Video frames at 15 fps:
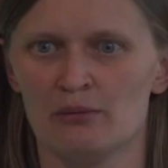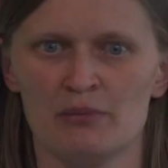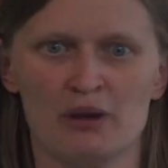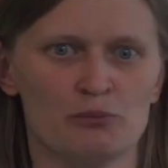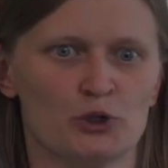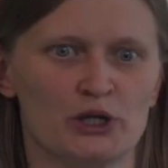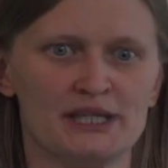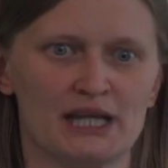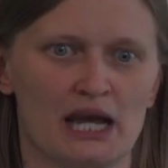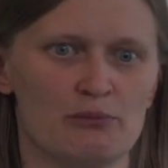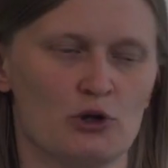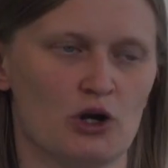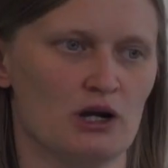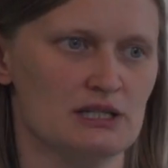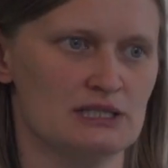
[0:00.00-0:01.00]
membrane time
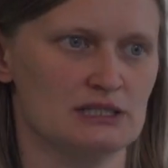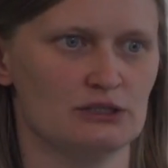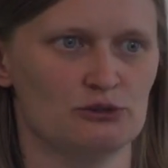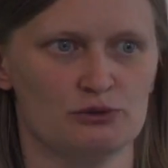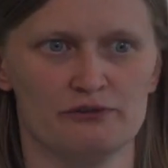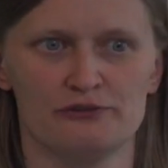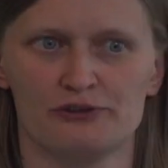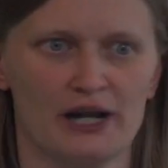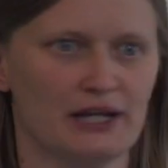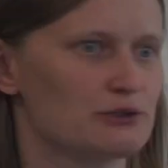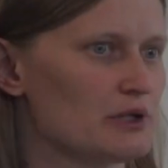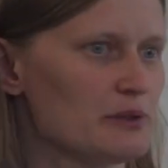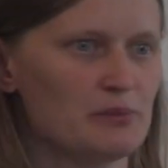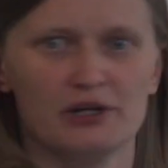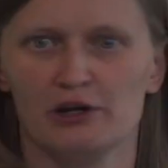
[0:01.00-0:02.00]
constant,
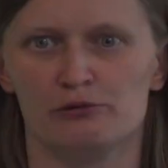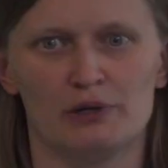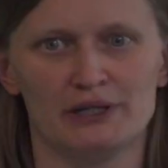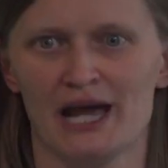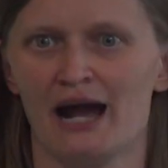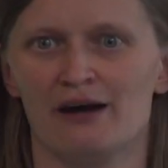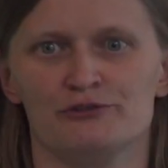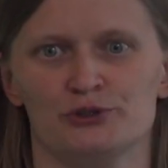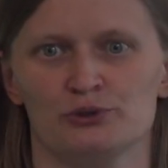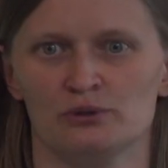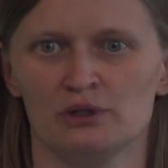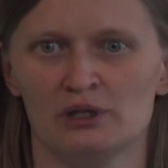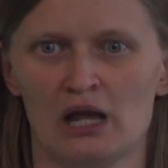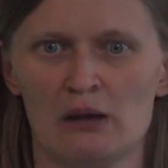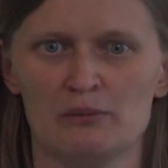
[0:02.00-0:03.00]
refractory period, what have you.
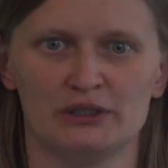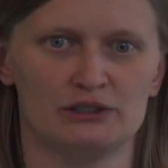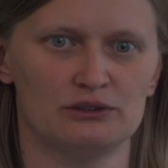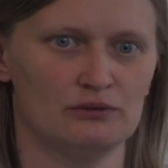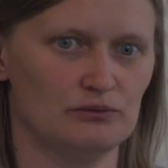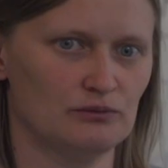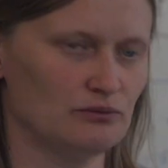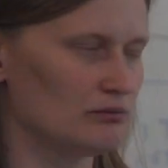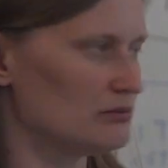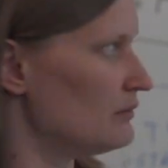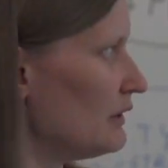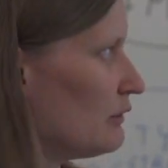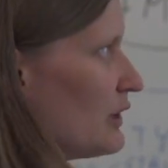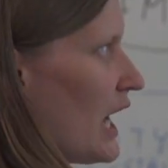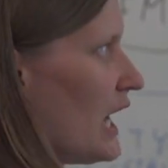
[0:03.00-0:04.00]
But
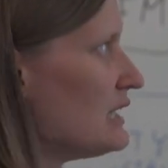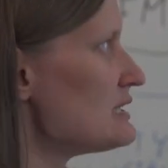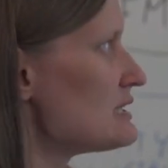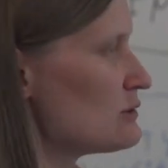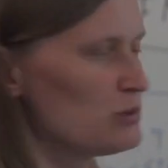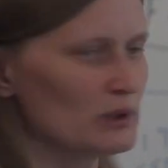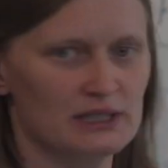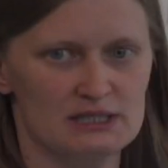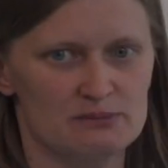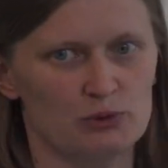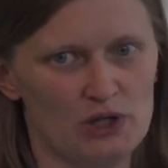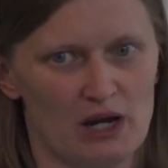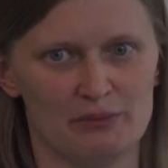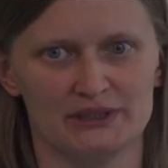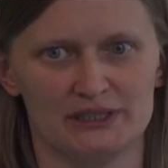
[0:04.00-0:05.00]
regardless what this
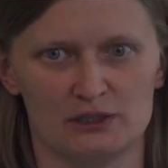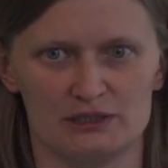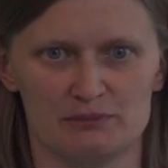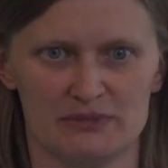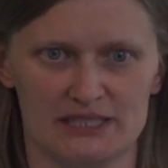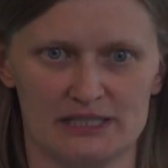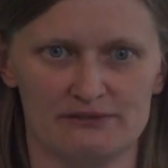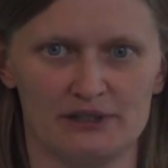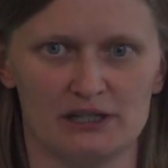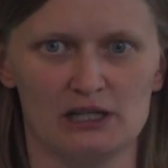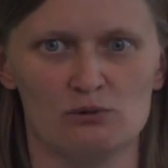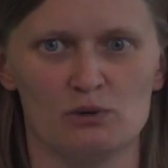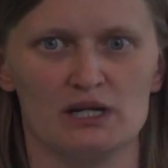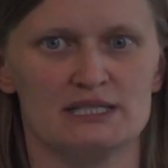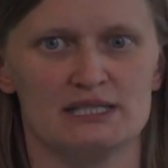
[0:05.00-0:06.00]
parameter
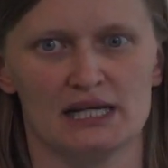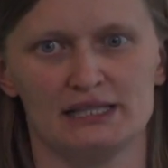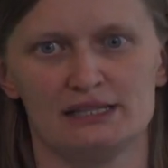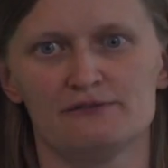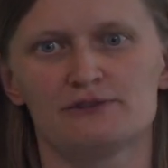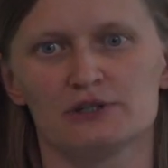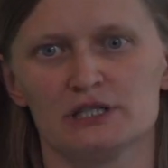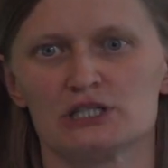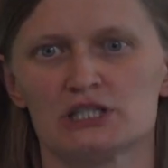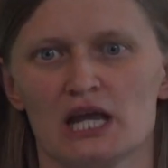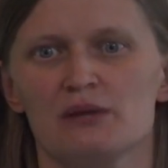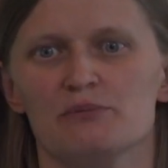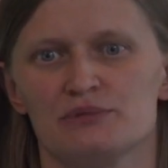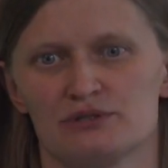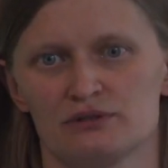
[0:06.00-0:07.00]
specifically was, there are different
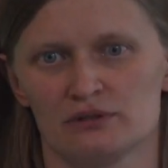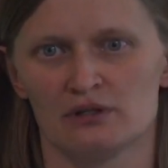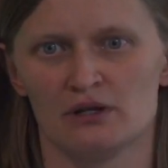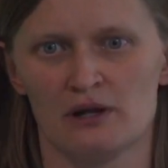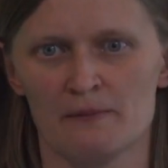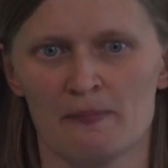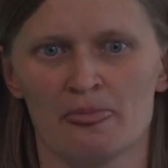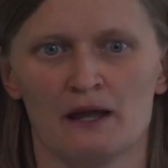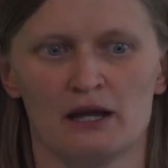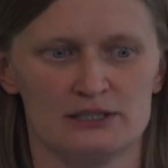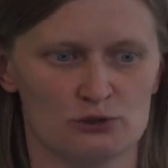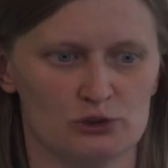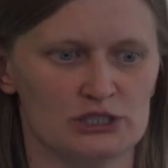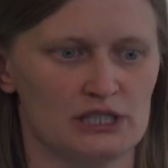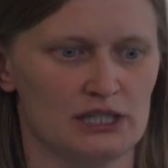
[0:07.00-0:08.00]
shapes
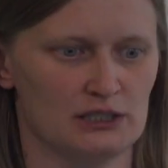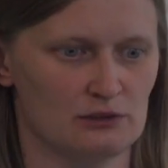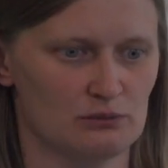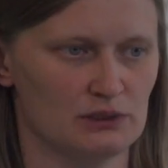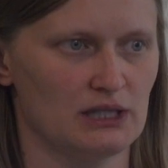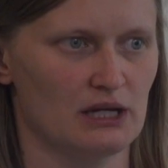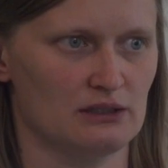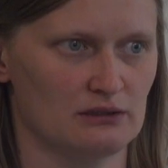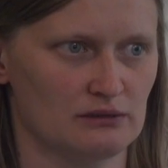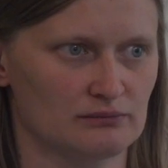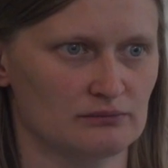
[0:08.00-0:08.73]
associated with that.